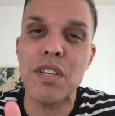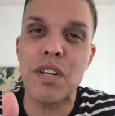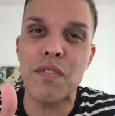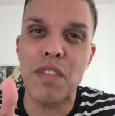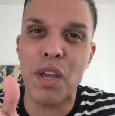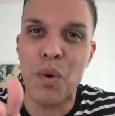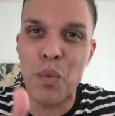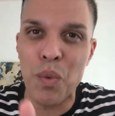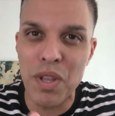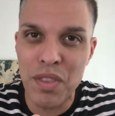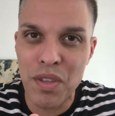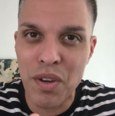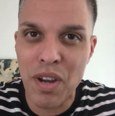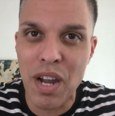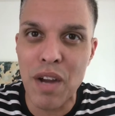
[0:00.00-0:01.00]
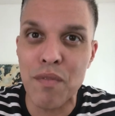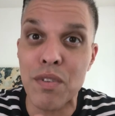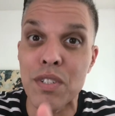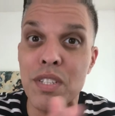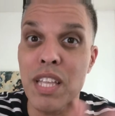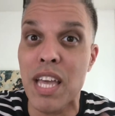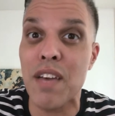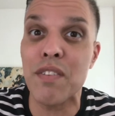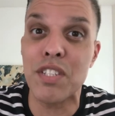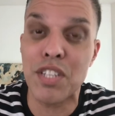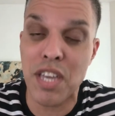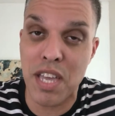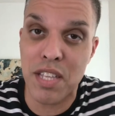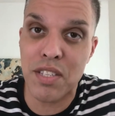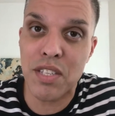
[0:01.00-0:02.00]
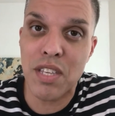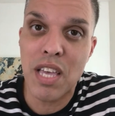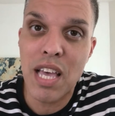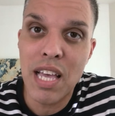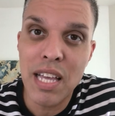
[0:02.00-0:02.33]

And if they could win their conference, they have a chance